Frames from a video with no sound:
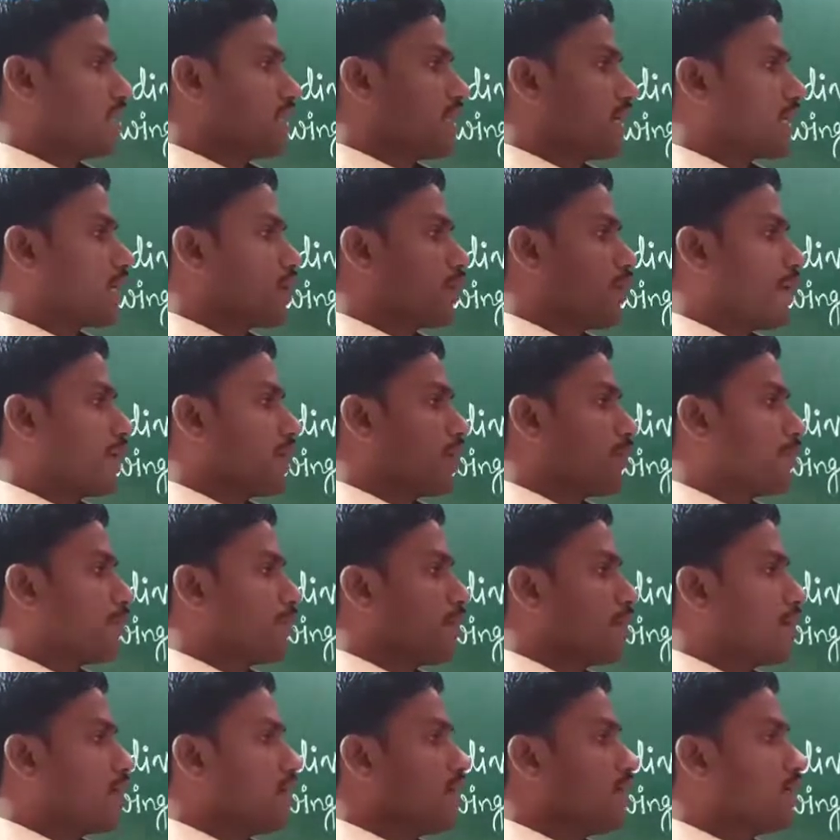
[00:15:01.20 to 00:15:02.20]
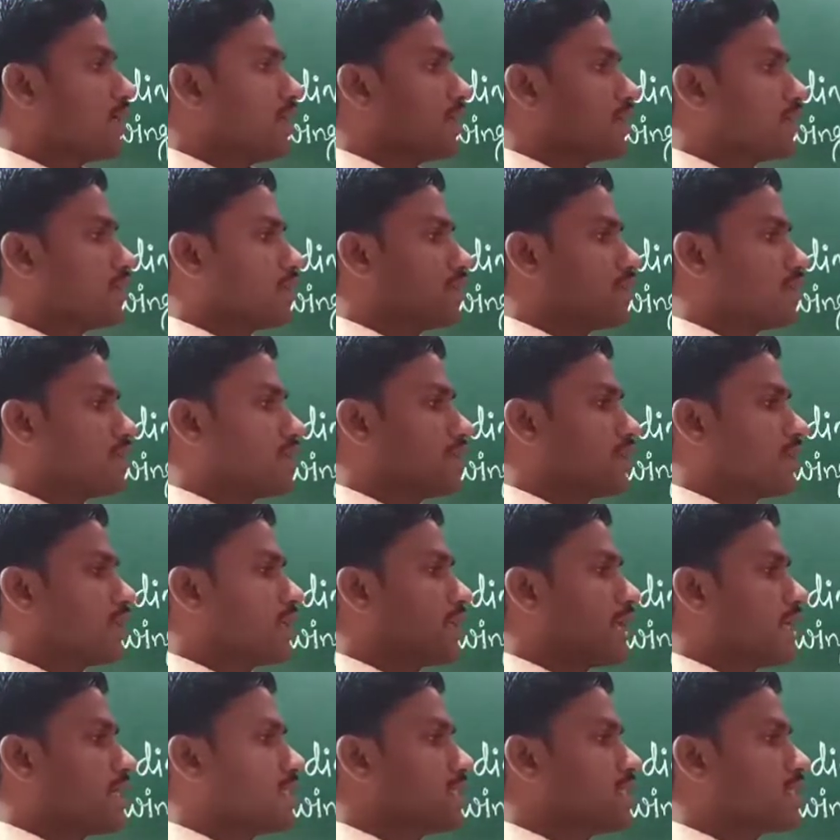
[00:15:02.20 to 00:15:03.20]
the given number,
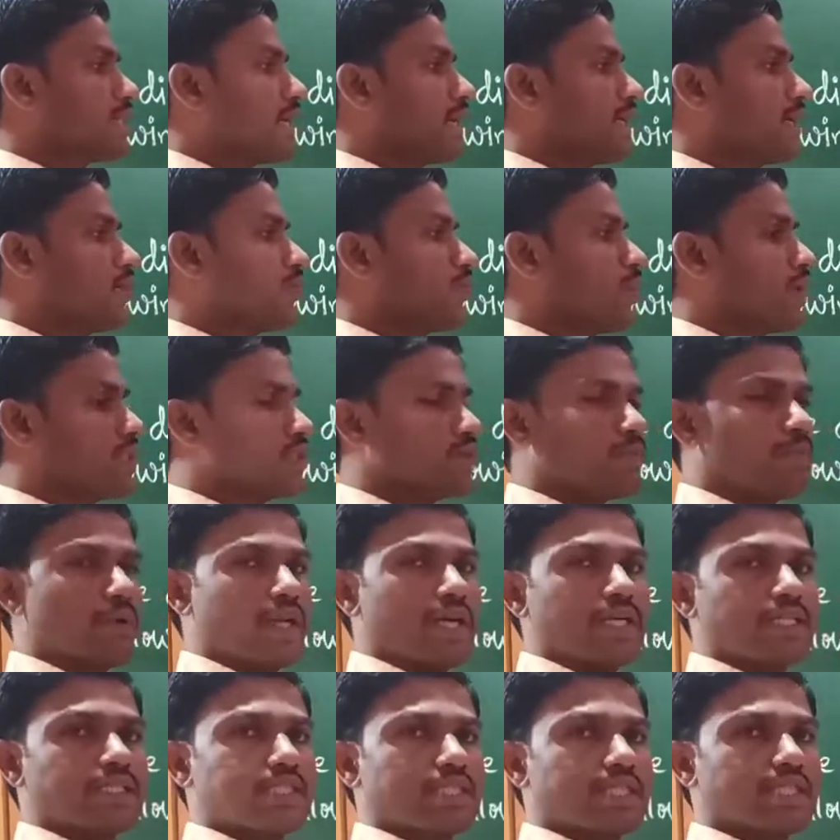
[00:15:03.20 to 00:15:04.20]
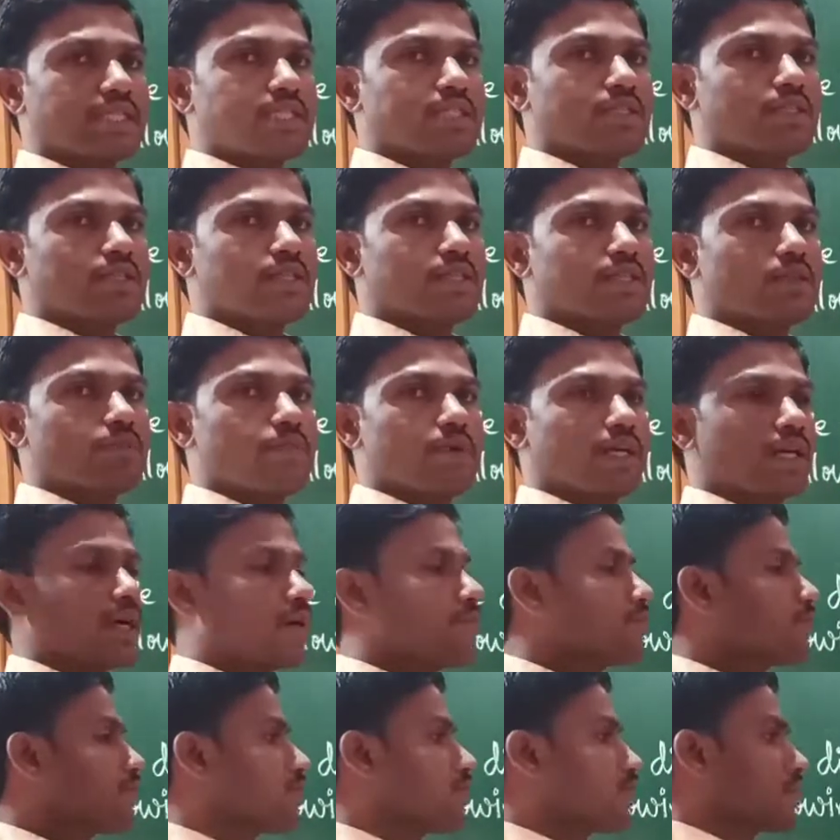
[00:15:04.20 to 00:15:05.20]
tens and ones place is, this
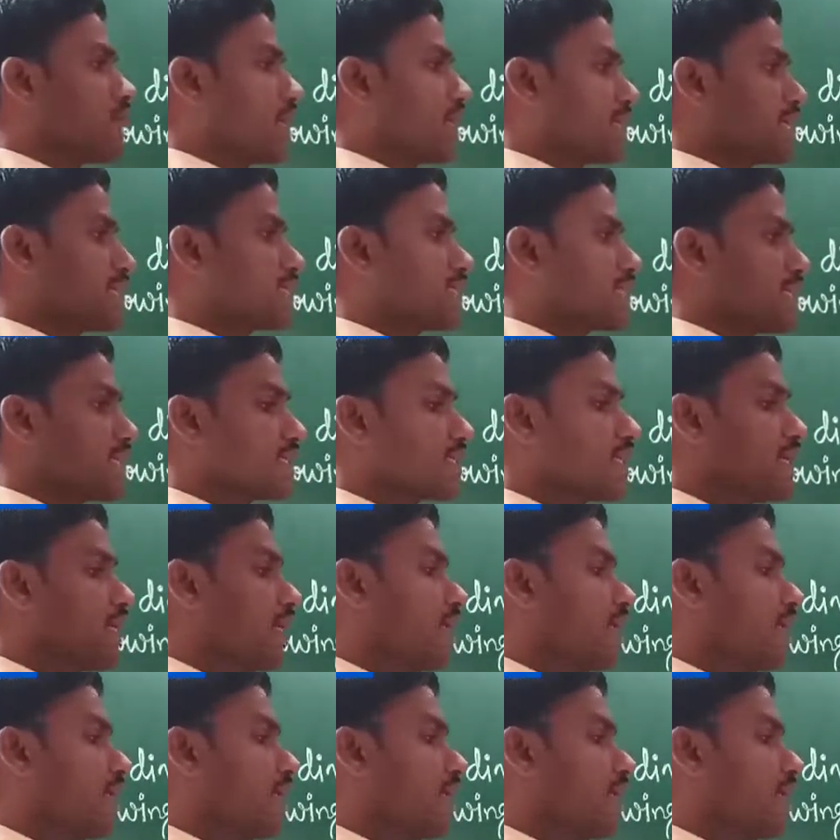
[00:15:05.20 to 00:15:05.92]
becomes 36.